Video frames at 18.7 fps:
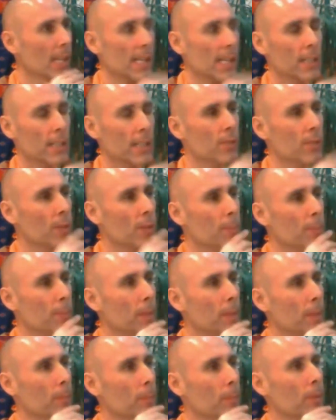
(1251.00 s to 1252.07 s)
this way,
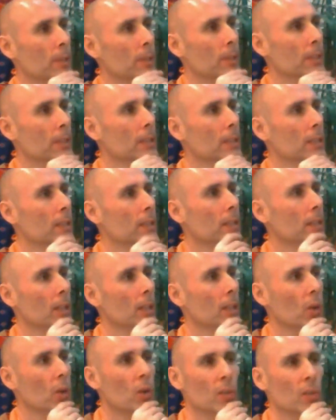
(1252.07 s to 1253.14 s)
people
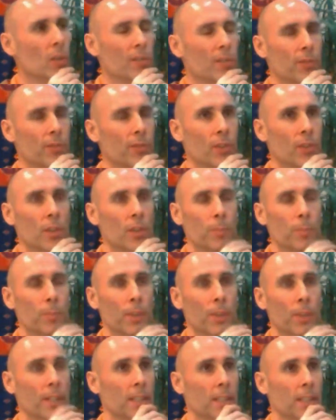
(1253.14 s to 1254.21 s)
long for
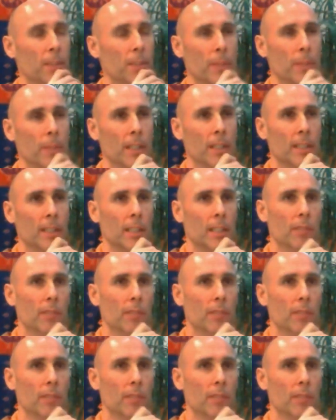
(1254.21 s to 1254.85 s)
predictability.